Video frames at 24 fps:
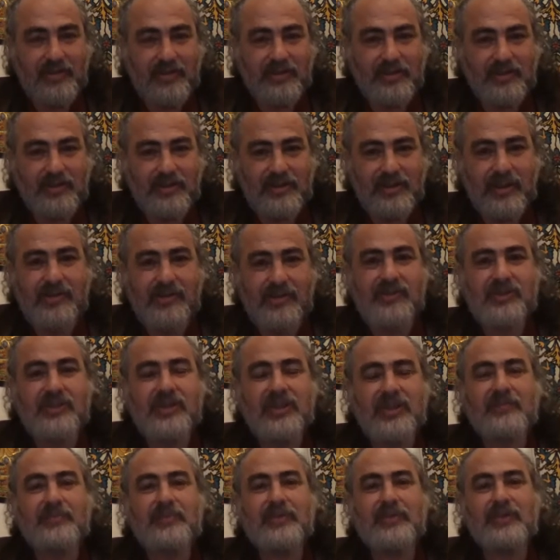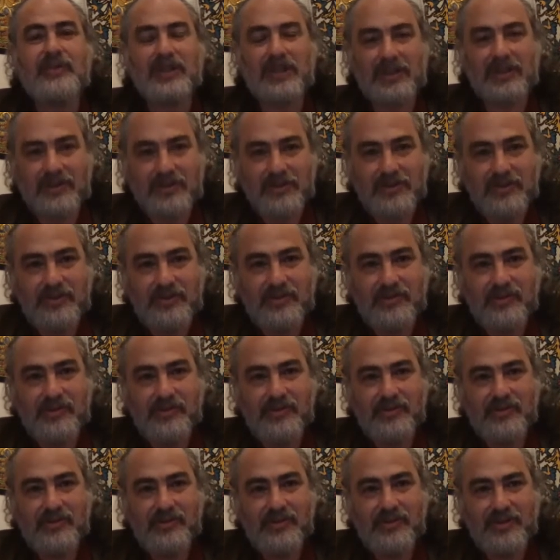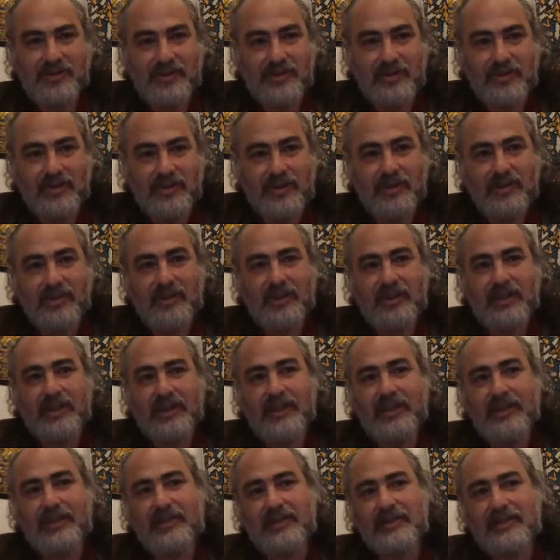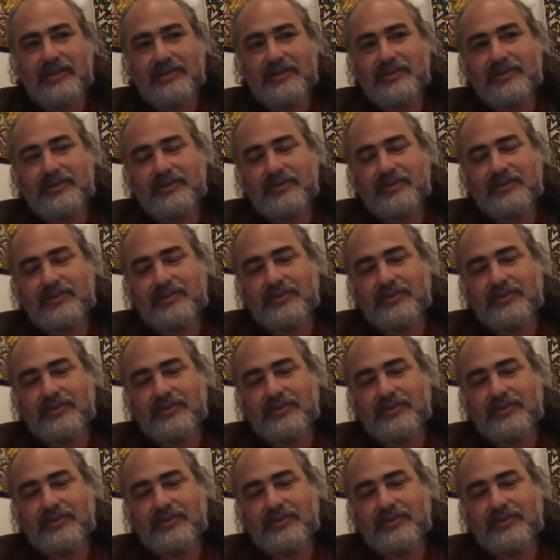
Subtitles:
It has deep intelligence. And